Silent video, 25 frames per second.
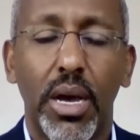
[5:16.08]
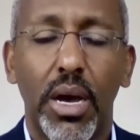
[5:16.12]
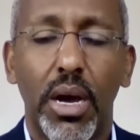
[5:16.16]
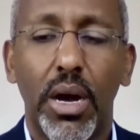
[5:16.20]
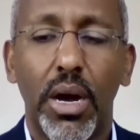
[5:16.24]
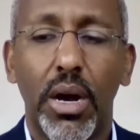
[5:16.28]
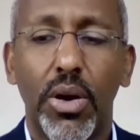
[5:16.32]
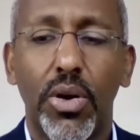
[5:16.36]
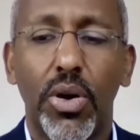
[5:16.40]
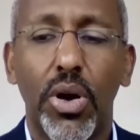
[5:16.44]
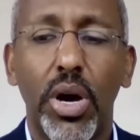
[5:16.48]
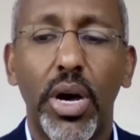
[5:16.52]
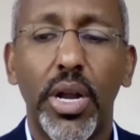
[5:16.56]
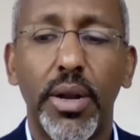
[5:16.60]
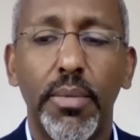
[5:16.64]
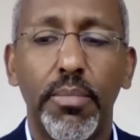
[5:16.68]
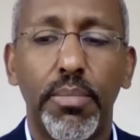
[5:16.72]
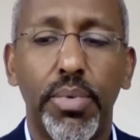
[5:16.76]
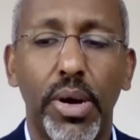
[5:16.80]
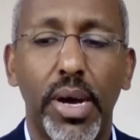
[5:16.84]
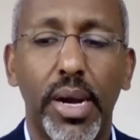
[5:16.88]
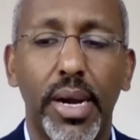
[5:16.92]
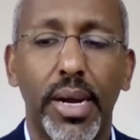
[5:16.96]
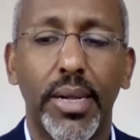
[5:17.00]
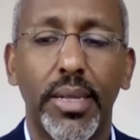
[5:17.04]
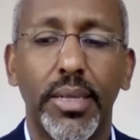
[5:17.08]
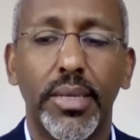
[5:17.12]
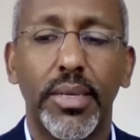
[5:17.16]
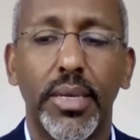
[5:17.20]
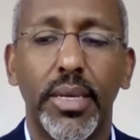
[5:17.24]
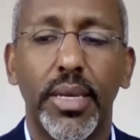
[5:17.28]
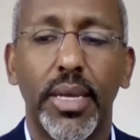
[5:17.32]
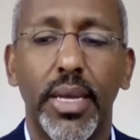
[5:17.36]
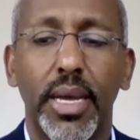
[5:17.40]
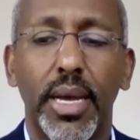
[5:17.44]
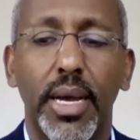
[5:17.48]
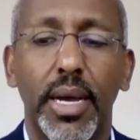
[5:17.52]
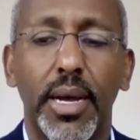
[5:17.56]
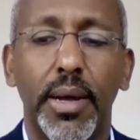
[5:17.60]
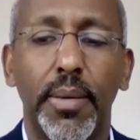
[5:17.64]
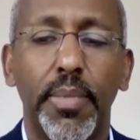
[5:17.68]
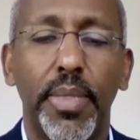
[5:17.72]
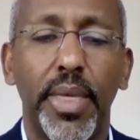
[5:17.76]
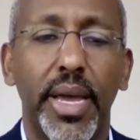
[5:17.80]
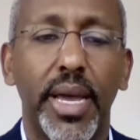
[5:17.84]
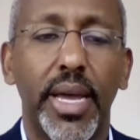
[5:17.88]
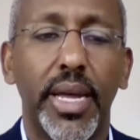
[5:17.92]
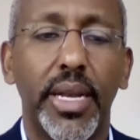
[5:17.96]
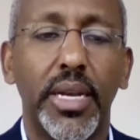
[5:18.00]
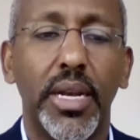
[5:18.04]
are on a product
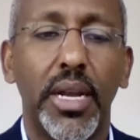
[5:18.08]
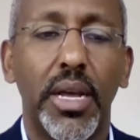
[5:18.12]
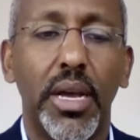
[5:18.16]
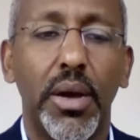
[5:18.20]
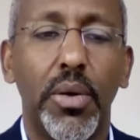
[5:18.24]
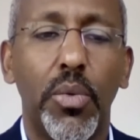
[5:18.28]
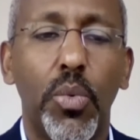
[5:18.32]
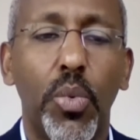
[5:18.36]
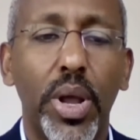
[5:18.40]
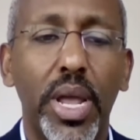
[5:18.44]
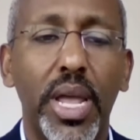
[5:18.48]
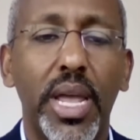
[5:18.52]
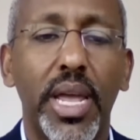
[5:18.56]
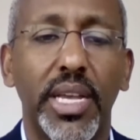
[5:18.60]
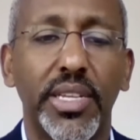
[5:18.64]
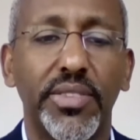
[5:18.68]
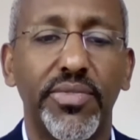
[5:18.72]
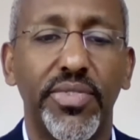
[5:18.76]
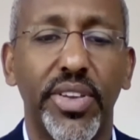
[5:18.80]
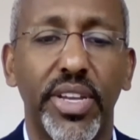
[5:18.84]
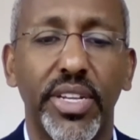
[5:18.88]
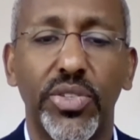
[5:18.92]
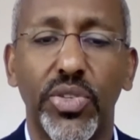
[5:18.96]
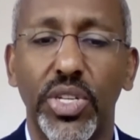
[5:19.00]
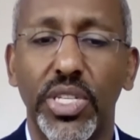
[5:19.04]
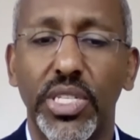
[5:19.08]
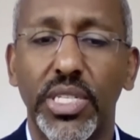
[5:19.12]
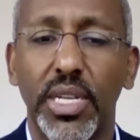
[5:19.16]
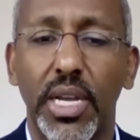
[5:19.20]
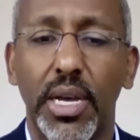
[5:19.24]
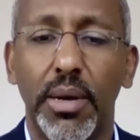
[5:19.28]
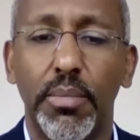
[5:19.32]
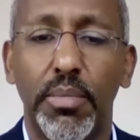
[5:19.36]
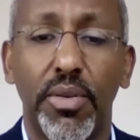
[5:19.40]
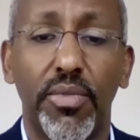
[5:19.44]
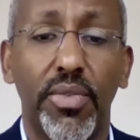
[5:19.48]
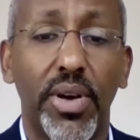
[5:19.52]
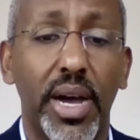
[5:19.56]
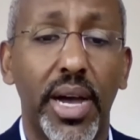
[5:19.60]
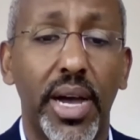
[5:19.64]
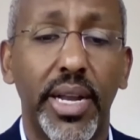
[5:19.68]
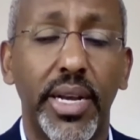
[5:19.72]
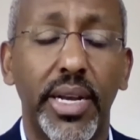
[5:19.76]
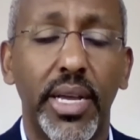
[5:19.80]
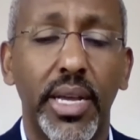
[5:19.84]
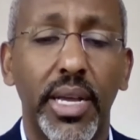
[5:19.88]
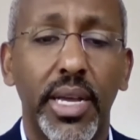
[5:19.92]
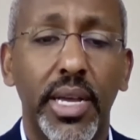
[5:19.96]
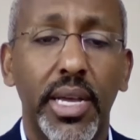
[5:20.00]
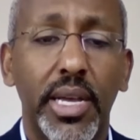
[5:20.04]
that we as Viatris
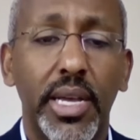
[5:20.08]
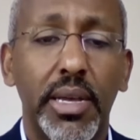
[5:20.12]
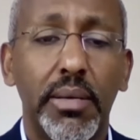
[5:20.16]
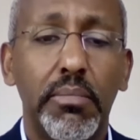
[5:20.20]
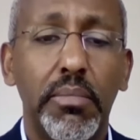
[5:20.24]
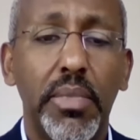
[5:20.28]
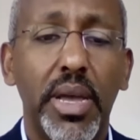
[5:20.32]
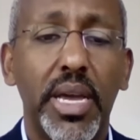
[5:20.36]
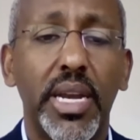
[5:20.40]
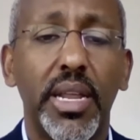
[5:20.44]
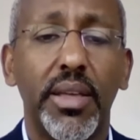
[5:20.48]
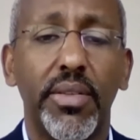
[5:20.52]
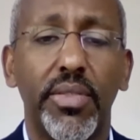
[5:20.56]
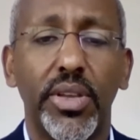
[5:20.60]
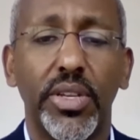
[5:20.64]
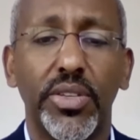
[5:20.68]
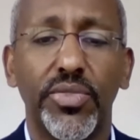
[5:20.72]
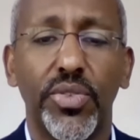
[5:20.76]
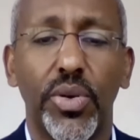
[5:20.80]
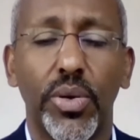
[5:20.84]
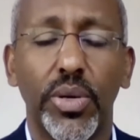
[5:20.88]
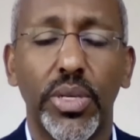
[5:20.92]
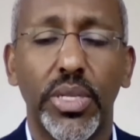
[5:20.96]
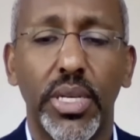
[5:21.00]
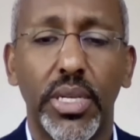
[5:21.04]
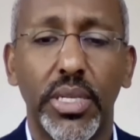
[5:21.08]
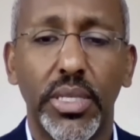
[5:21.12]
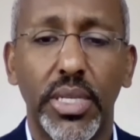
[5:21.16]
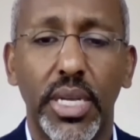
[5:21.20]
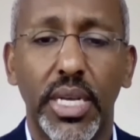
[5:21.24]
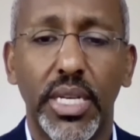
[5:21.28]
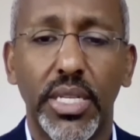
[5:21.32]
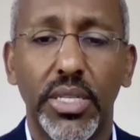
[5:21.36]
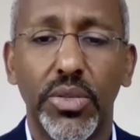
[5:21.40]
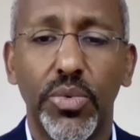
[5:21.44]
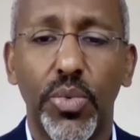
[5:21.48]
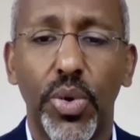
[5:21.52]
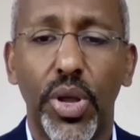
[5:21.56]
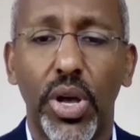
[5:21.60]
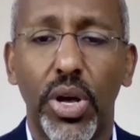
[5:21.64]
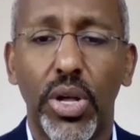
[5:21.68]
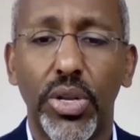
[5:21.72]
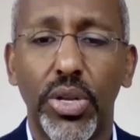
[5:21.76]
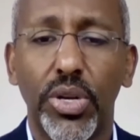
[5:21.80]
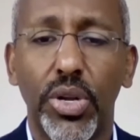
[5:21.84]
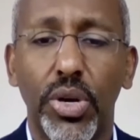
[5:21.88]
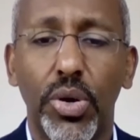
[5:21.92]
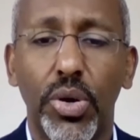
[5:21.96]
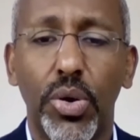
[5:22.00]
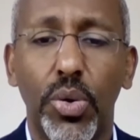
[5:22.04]
provide. Many of these folks, as we
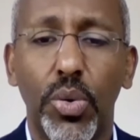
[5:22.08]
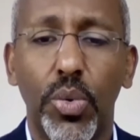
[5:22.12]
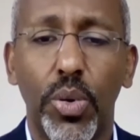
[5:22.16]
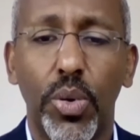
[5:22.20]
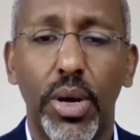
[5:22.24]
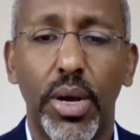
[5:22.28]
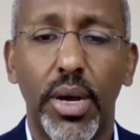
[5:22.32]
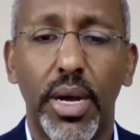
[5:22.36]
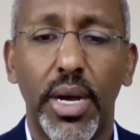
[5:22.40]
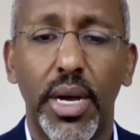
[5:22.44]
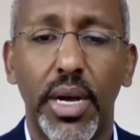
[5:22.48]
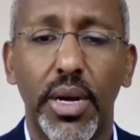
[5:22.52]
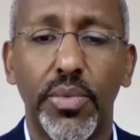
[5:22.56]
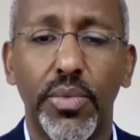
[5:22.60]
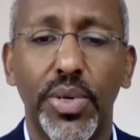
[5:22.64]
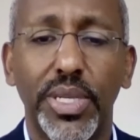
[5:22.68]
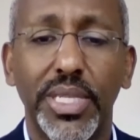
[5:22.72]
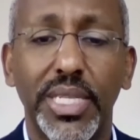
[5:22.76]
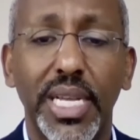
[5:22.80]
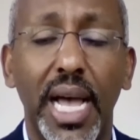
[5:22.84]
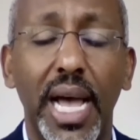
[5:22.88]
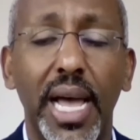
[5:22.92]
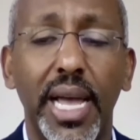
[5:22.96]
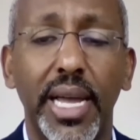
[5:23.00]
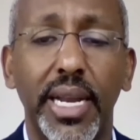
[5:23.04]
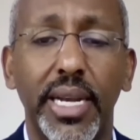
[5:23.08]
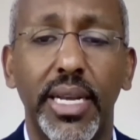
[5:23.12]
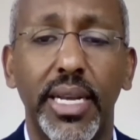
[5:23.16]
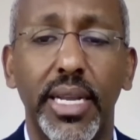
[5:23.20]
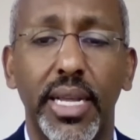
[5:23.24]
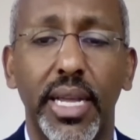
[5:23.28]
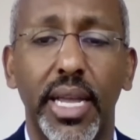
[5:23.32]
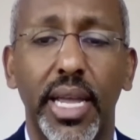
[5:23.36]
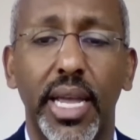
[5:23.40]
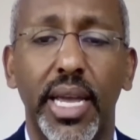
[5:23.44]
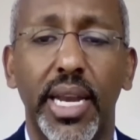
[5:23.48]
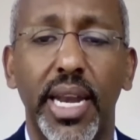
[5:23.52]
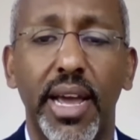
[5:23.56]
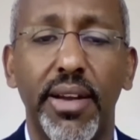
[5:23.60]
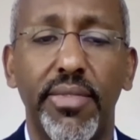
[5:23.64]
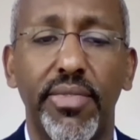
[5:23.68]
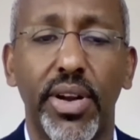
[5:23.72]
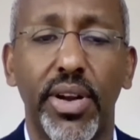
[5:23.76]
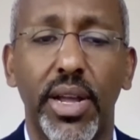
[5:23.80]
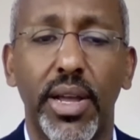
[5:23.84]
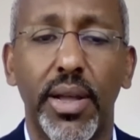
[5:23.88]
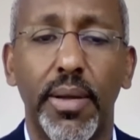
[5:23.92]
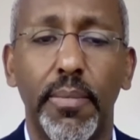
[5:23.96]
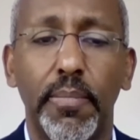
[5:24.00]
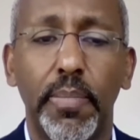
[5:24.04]
all know, reside in
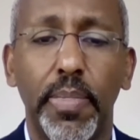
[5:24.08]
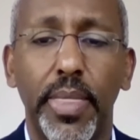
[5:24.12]
Africa.